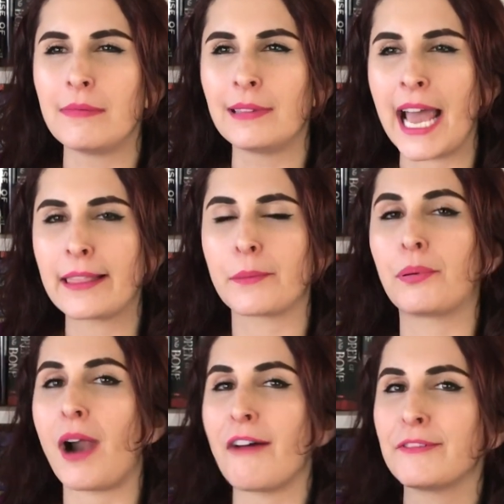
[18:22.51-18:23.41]
like the
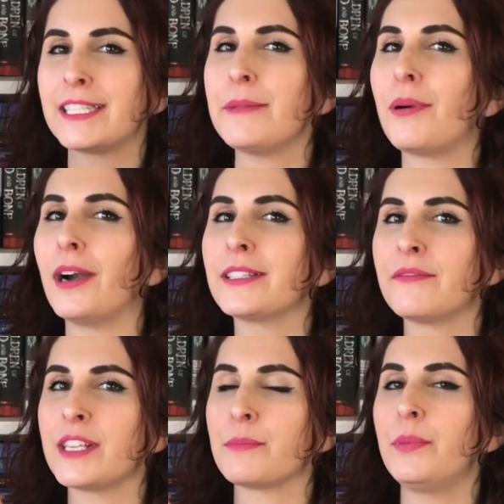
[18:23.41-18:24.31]
prophecy parts
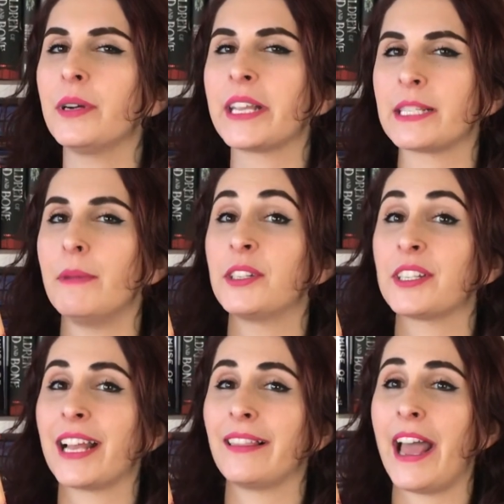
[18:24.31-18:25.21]
of this book as much
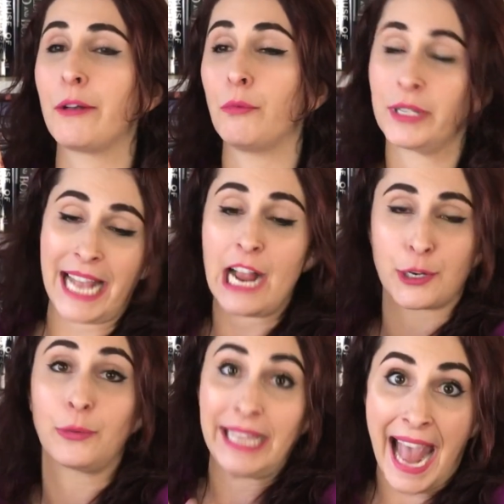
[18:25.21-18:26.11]
as I like what's
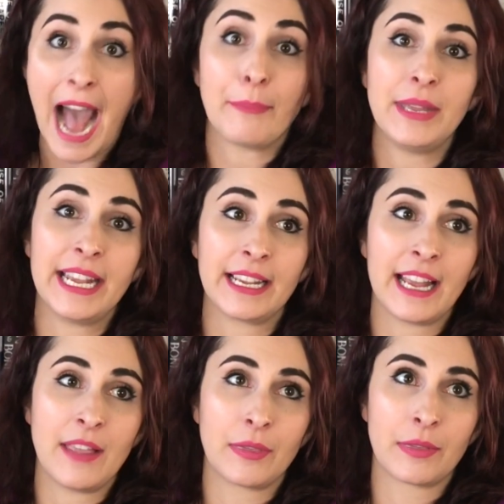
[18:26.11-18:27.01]
actually
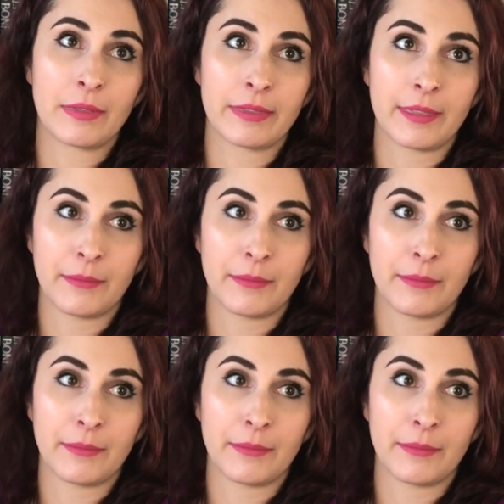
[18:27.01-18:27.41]
happening in